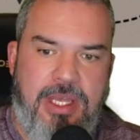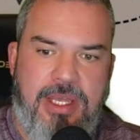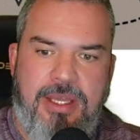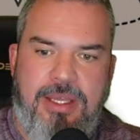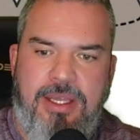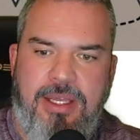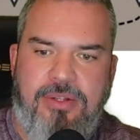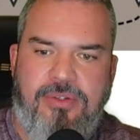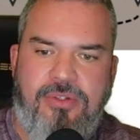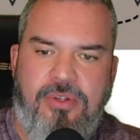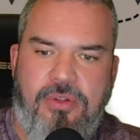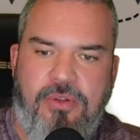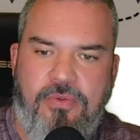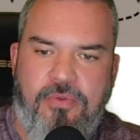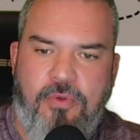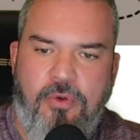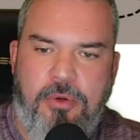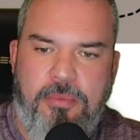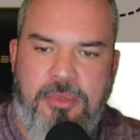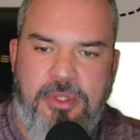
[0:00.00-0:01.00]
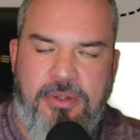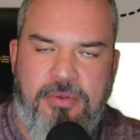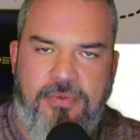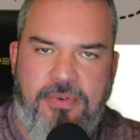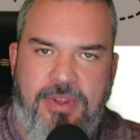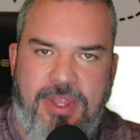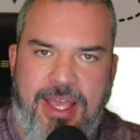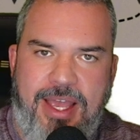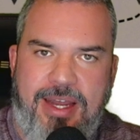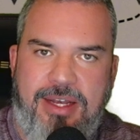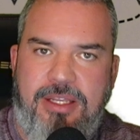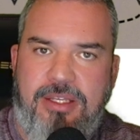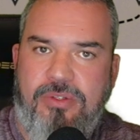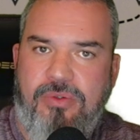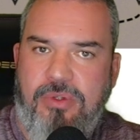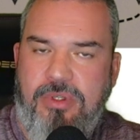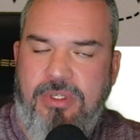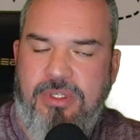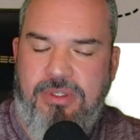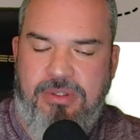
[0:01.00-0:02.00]
And so the formula for that is,
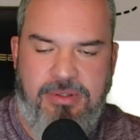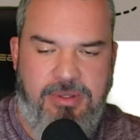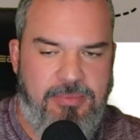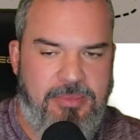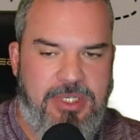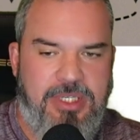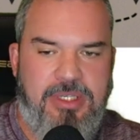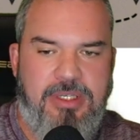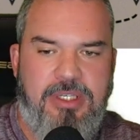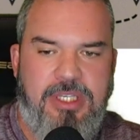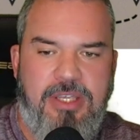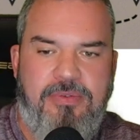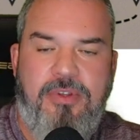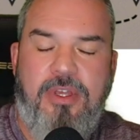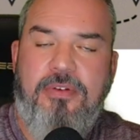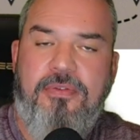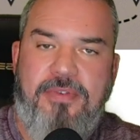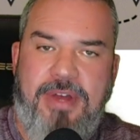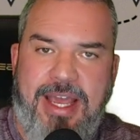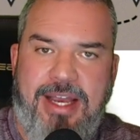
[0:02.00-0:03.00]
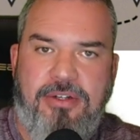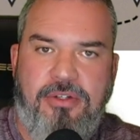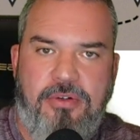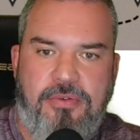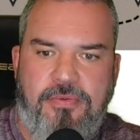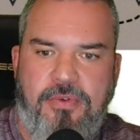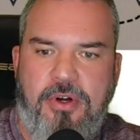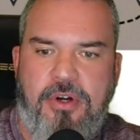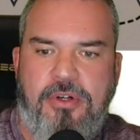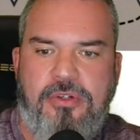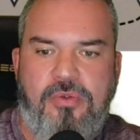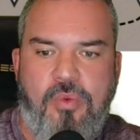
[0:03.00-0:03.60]
I'm going to give you a factor first,